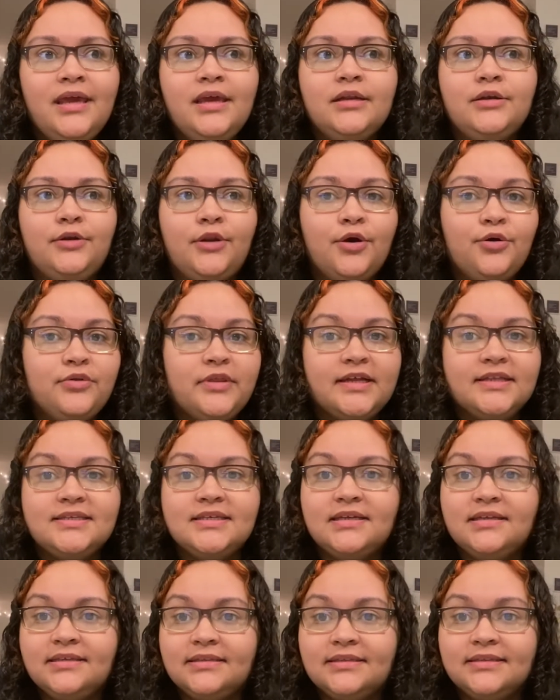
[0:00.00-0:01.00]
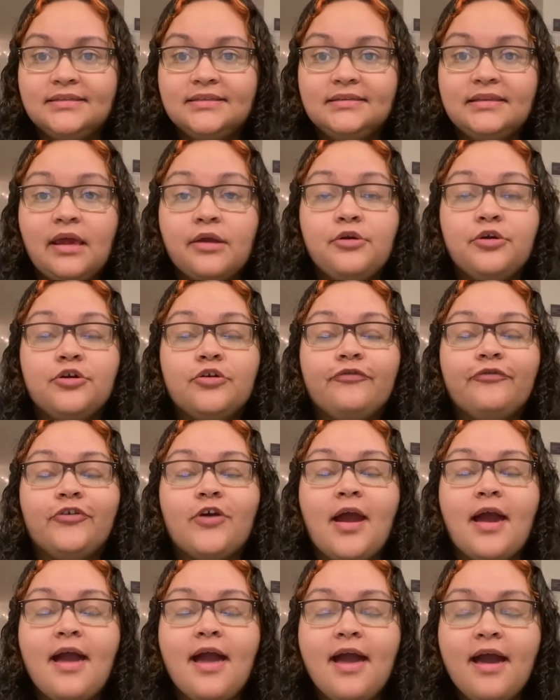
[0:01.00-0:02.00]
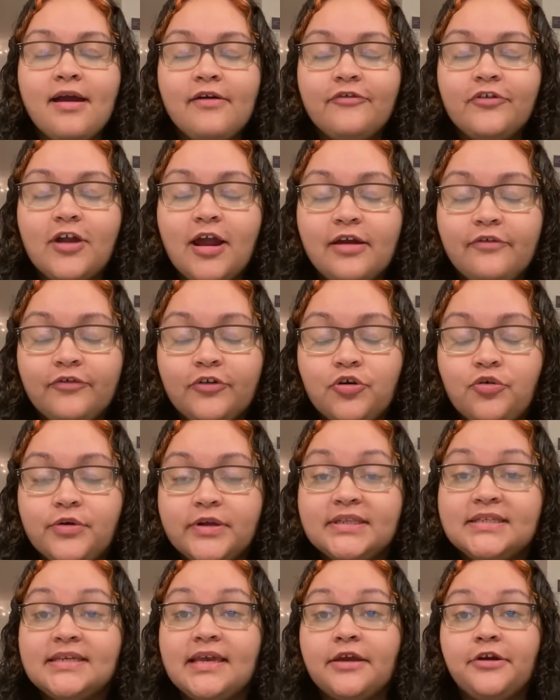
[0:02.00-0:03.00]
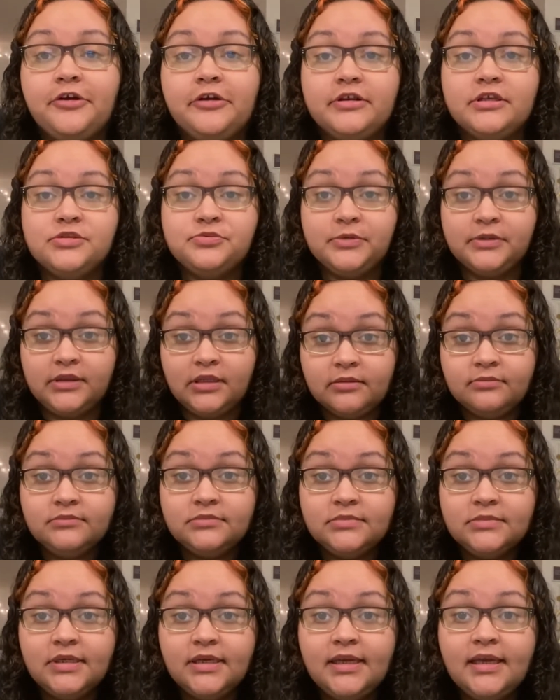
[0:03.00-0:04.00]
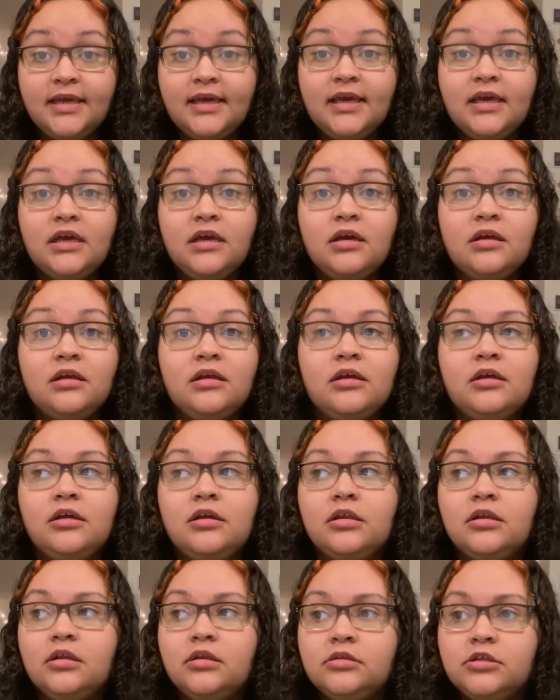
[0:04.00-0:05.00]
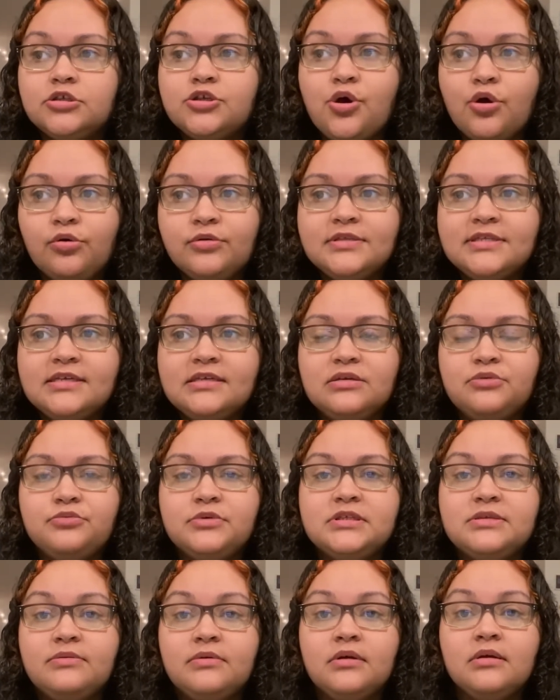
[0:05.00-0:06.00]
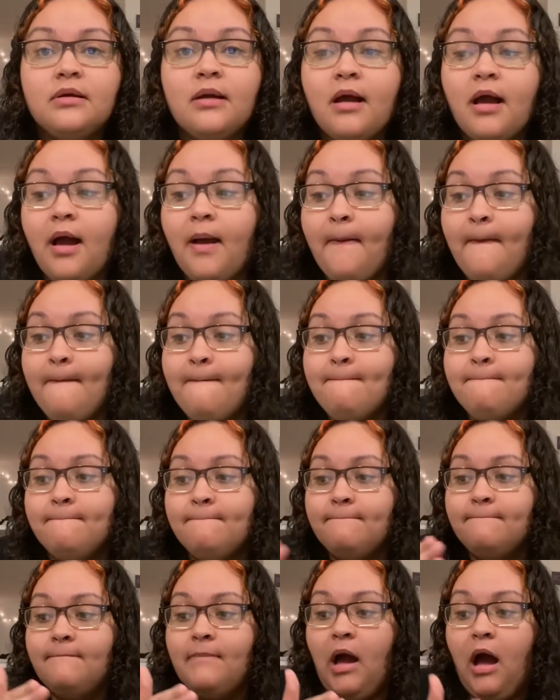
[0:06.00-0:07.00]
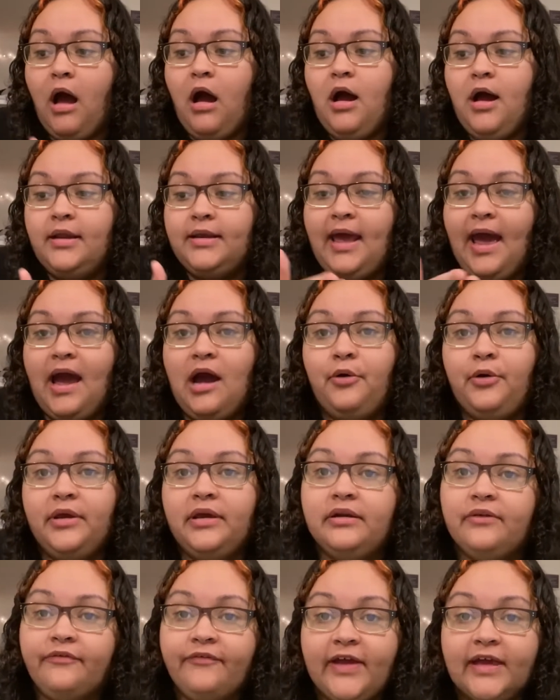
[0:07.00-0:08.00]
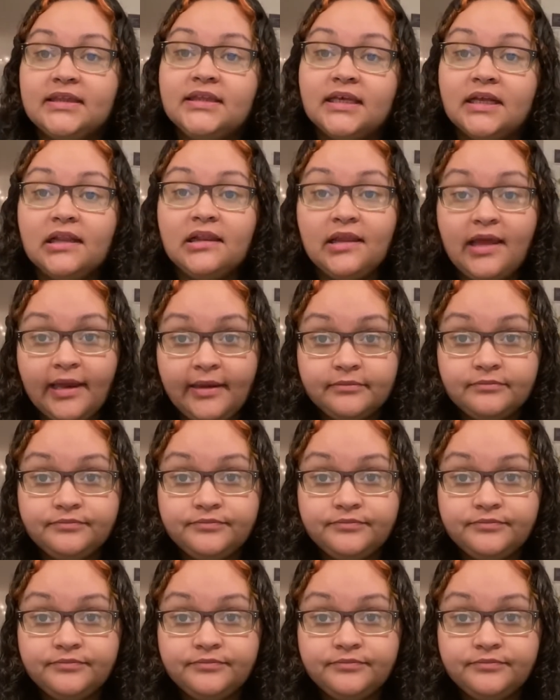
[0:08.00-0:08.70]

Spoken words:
No, they didn't. They were forever, ever going to carry this with them. This whole season was on how it affected Clay.